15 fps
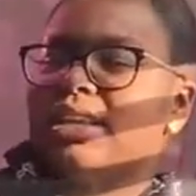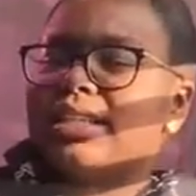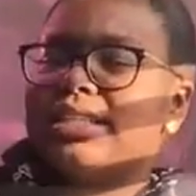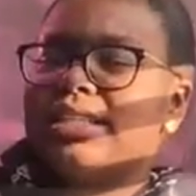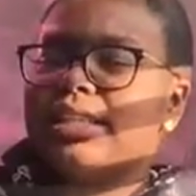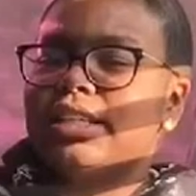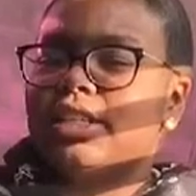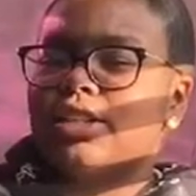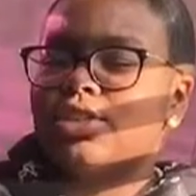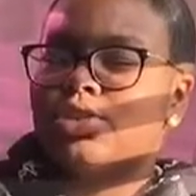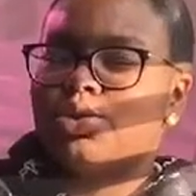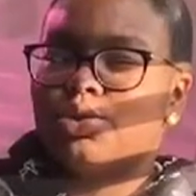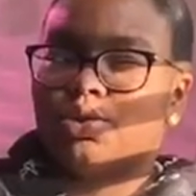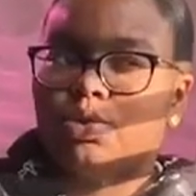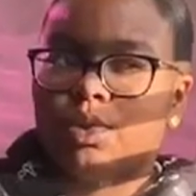it's in 2
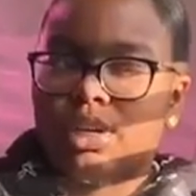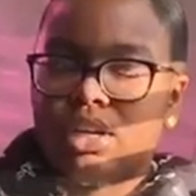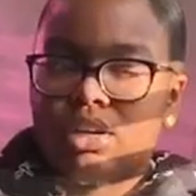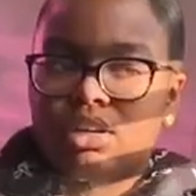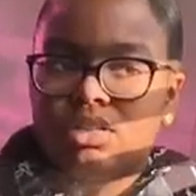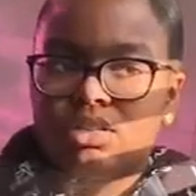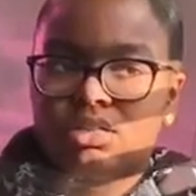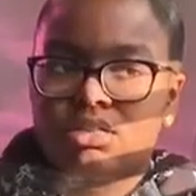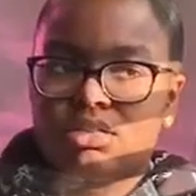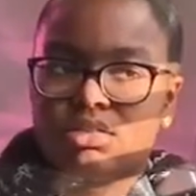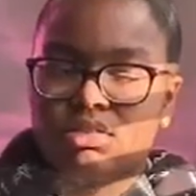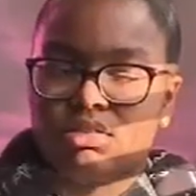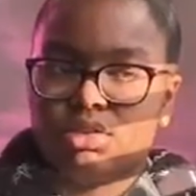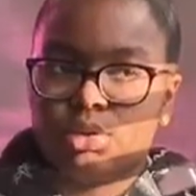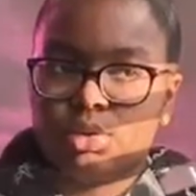
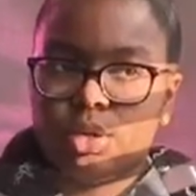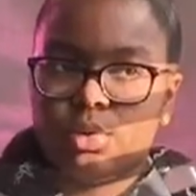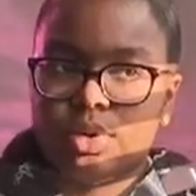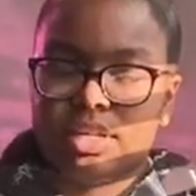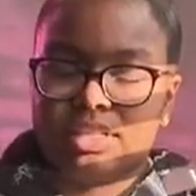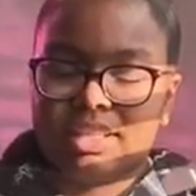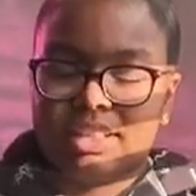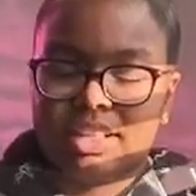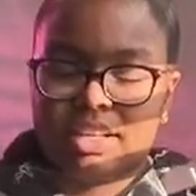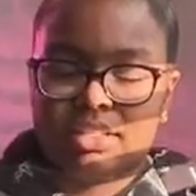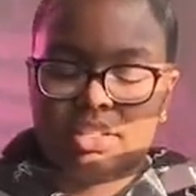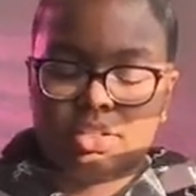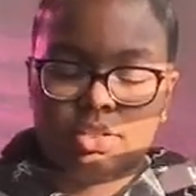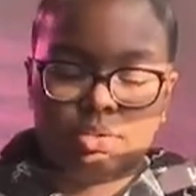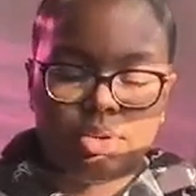weeks, 3 weeks. I think
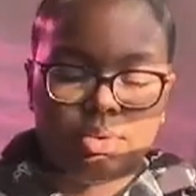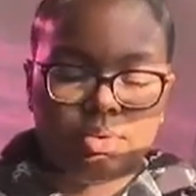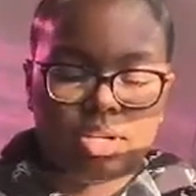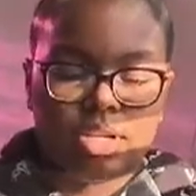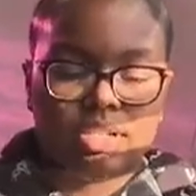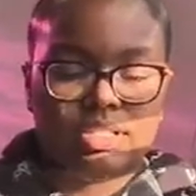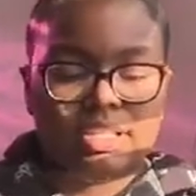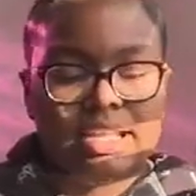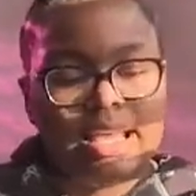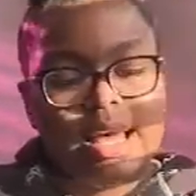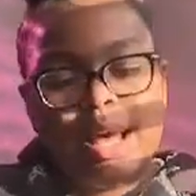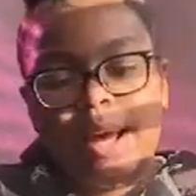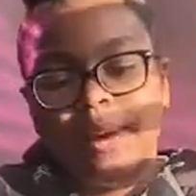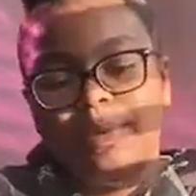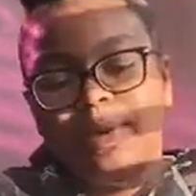it's in 3 weeks.
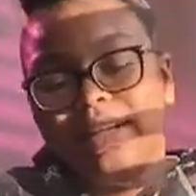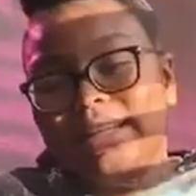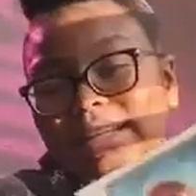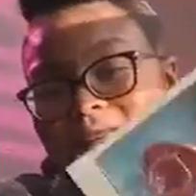But